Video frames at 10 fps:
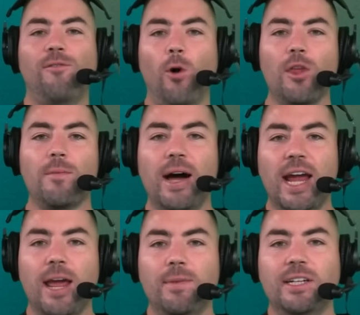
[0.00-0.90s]
for the
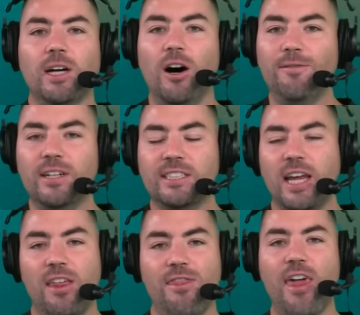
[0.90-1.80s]
Miami Dolphins,
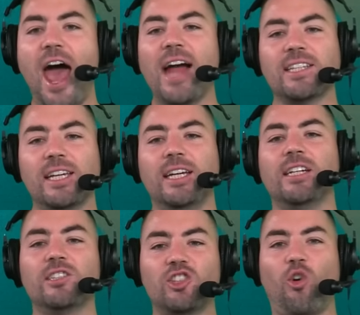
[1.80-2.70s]
and that
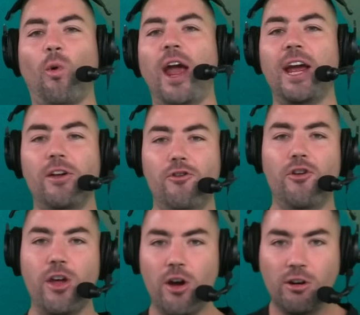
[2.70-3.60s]
is great
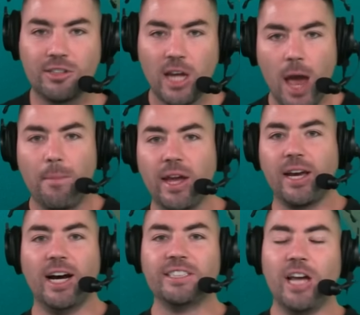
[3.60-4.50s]
news,
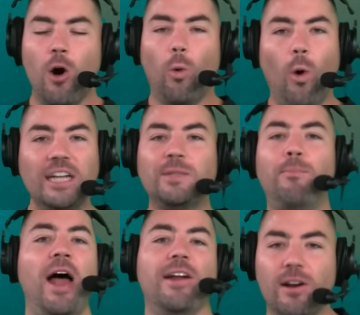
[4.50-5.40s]
because what's
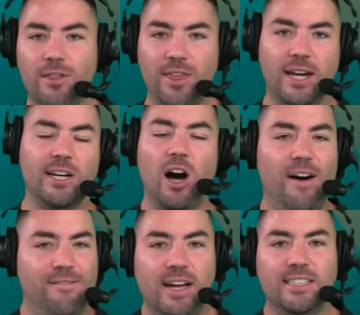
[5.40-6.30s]
better than an
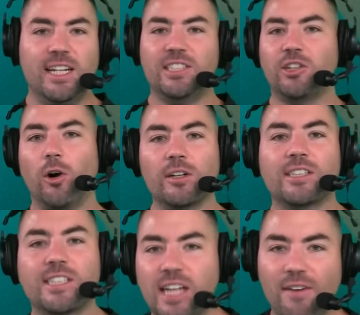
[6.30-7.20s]
offense that scores
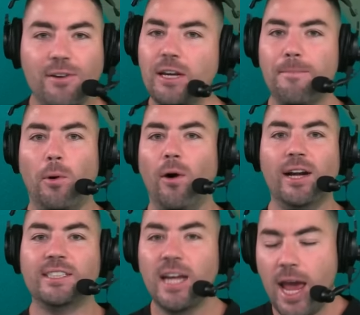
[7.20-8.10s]
70
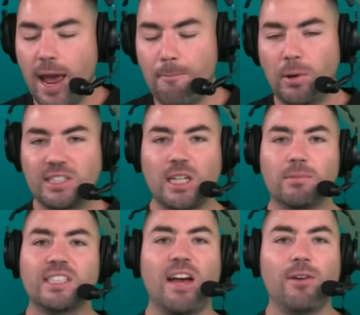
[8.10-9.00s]
points and puts
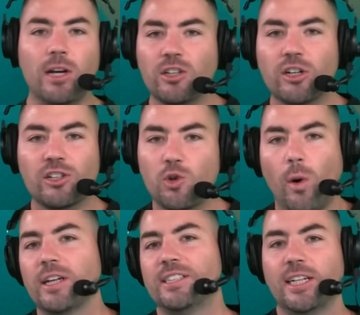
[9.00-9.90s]
up
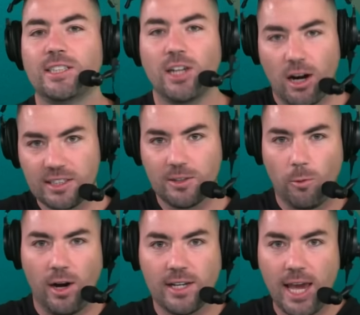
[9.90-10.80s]
726 yards in
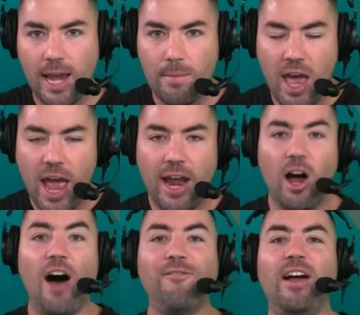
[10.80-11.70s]
one game? An
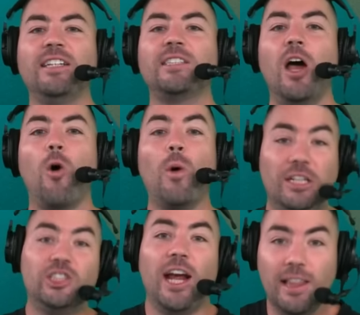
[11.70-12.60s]
offense
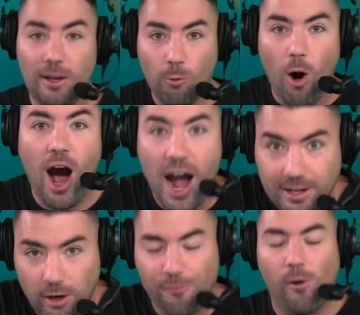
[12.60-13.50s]
with Jaelan
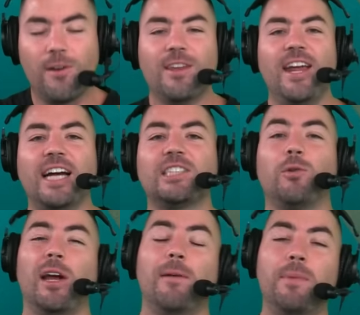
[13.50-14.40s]
Waddle for the next
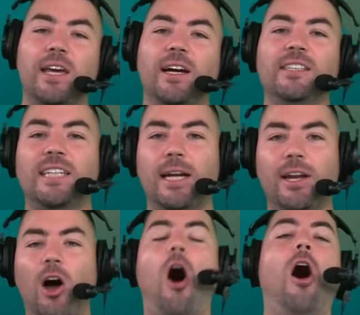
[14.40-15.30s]
week, because they
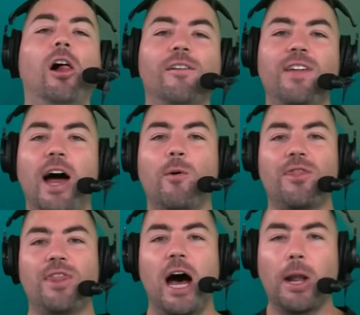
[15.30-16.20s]
did all of that
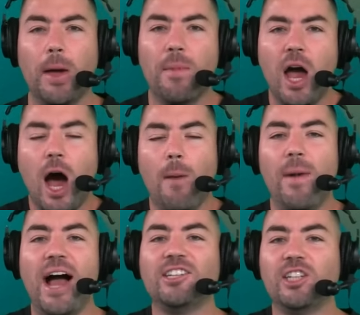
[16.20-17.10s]
without him.
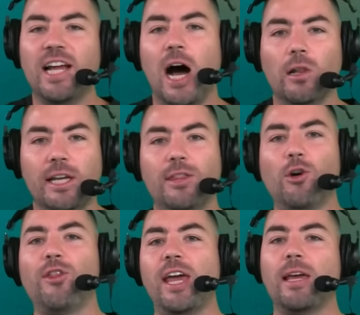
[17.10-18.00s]
Imagine how lethal
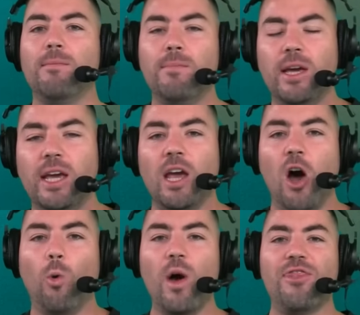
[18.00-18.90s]
they can be
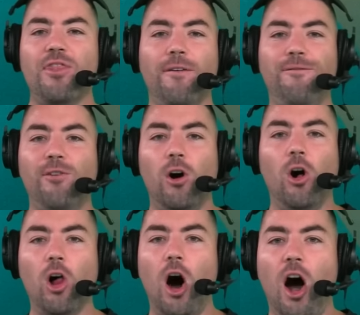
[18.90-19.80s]
with the
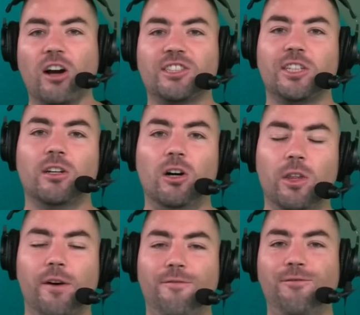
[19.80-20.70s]
full arsenal and
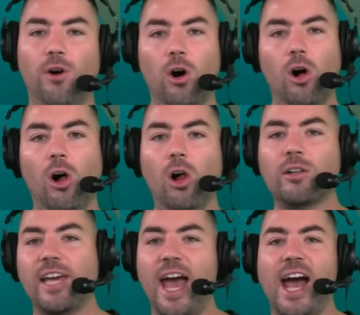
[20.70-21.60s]
the full
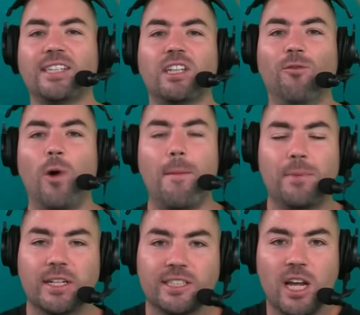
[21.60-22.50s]
cast of
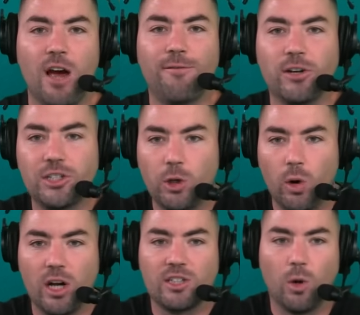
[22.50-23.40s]
weapons for
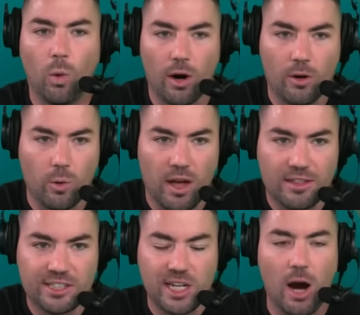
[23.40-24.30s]
Tua to work with.
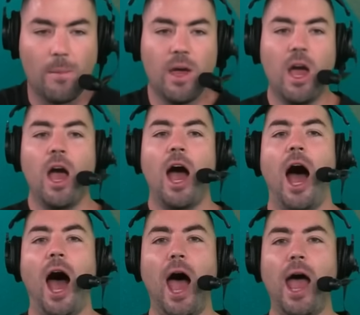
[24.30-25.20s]
So
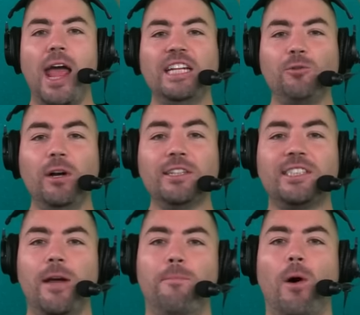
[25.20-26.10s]
it's real
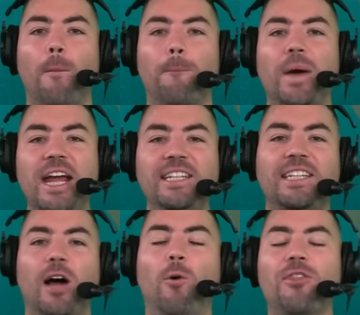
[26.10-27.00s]
simple. Based
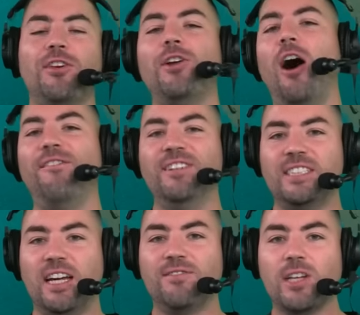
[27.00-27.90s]
on what the Dolphins
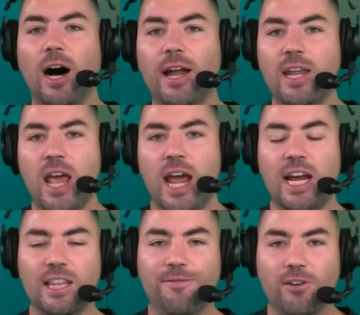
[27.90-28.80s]
have done
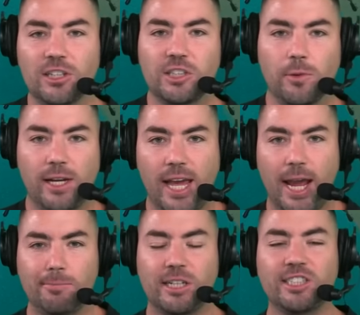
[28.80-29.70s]
in the first three
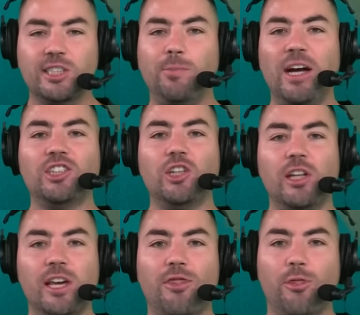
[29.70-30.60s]
games,
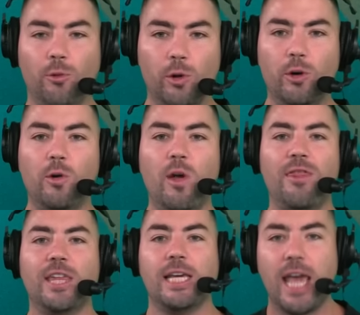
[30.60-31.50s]
especially through
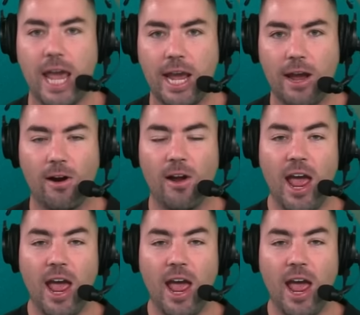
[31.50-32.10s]
the air,